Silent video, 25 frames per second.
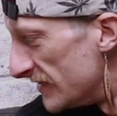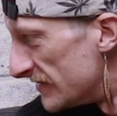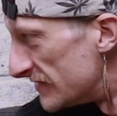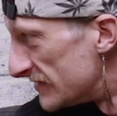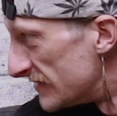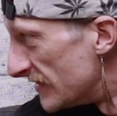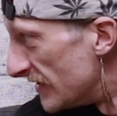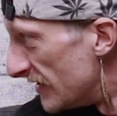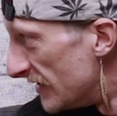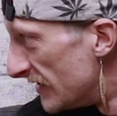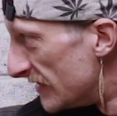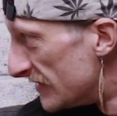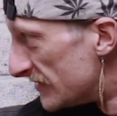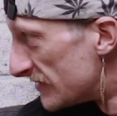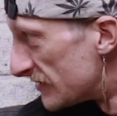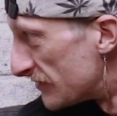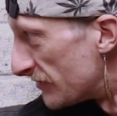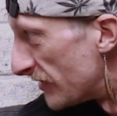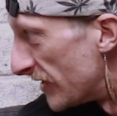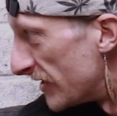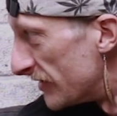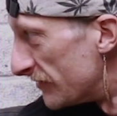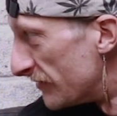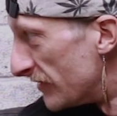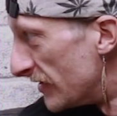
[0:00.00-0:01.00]
is, it is
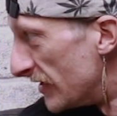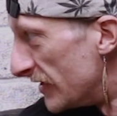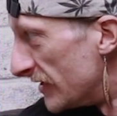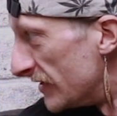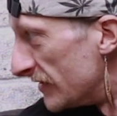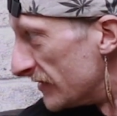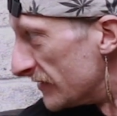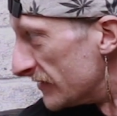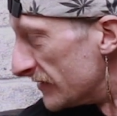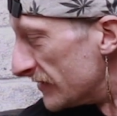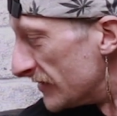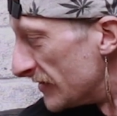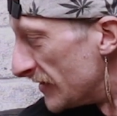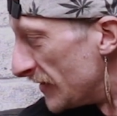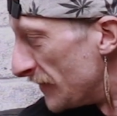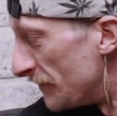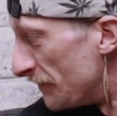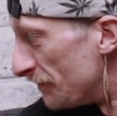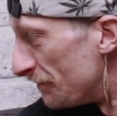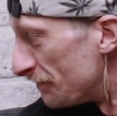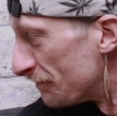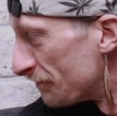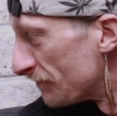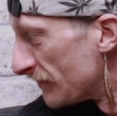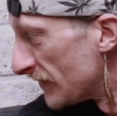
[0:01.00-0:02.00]
great really. And
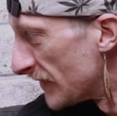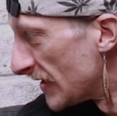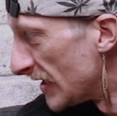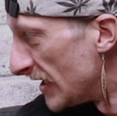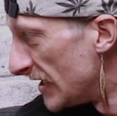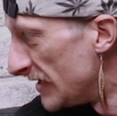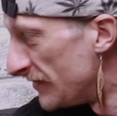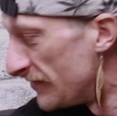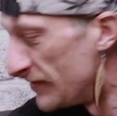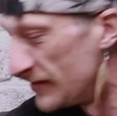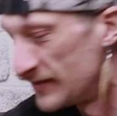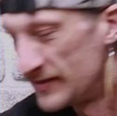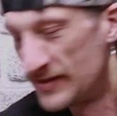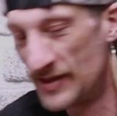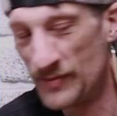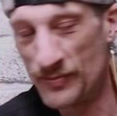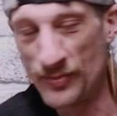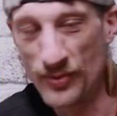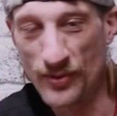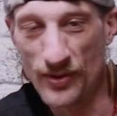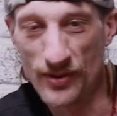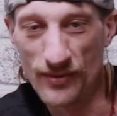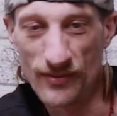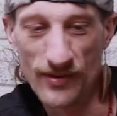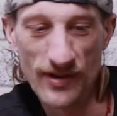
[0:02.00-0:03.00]
um, even to the
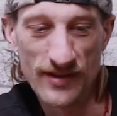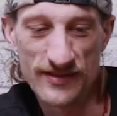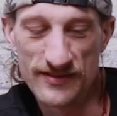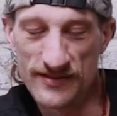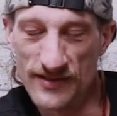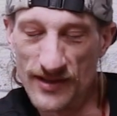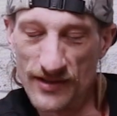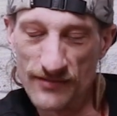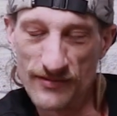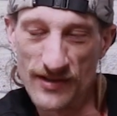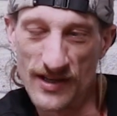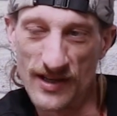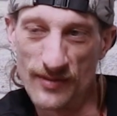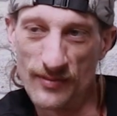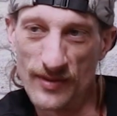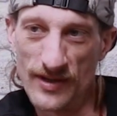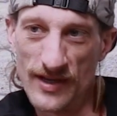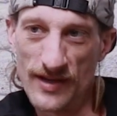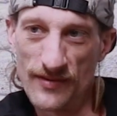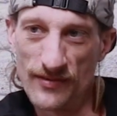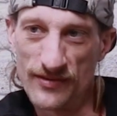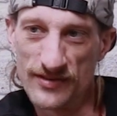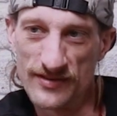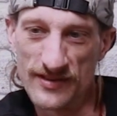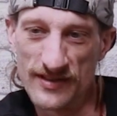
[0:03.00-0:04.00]
point where I'd say I'd
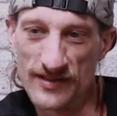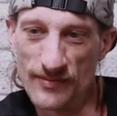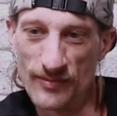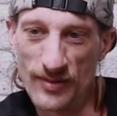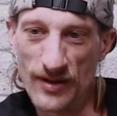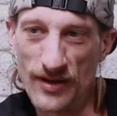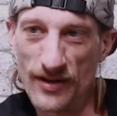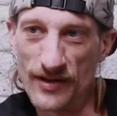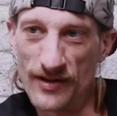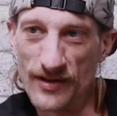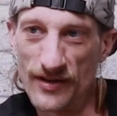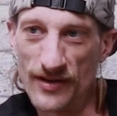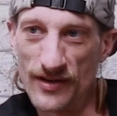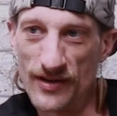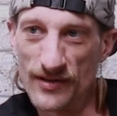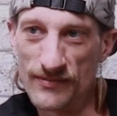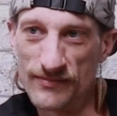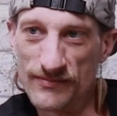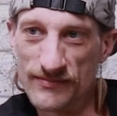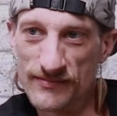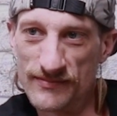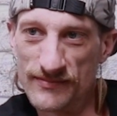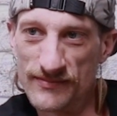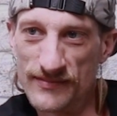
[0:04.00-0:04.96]
recommend everyone just have a plant at home.